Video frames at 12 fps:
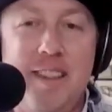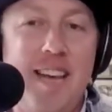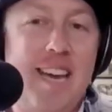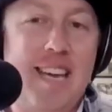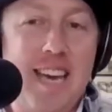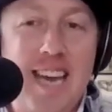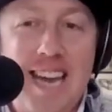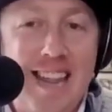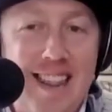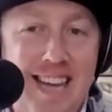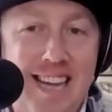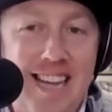Like,
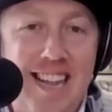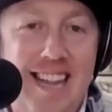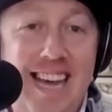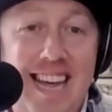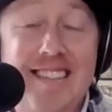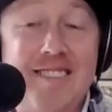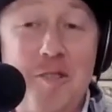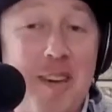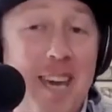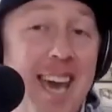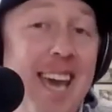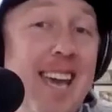and that's
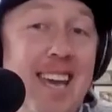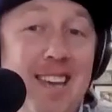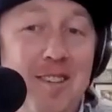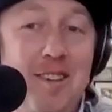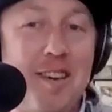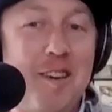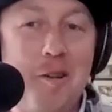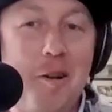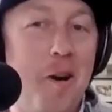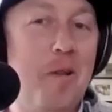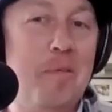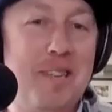okay. You can go
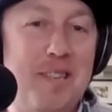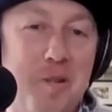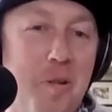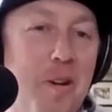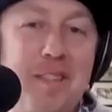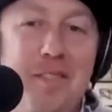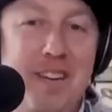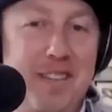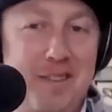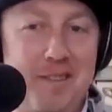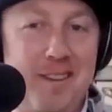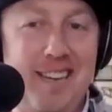home, enjoy the
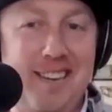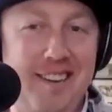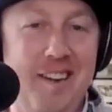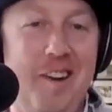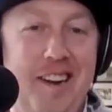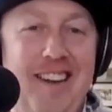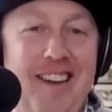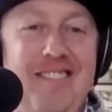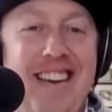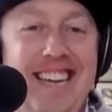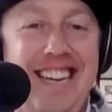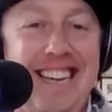victory. You know what I
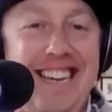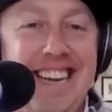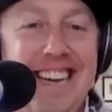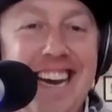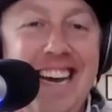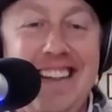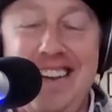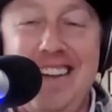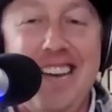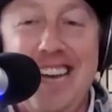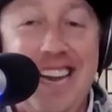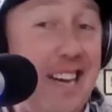mean? And and then
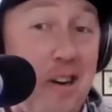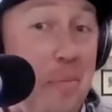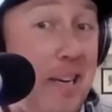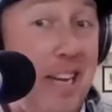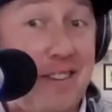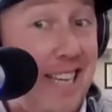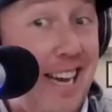it ain't going to be every